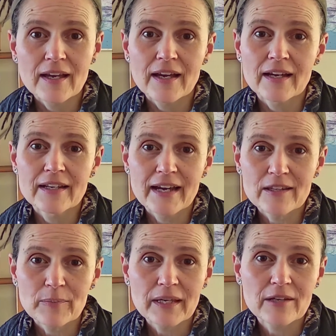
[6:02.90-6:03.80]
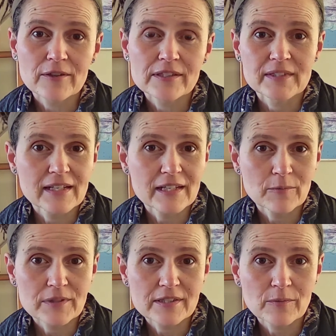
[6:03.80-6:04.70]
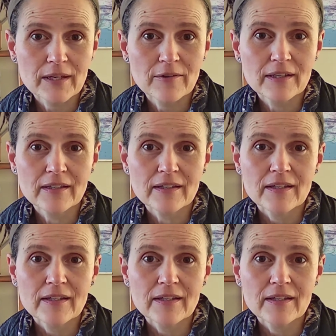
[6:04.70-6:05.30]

Another parent dealing with swearing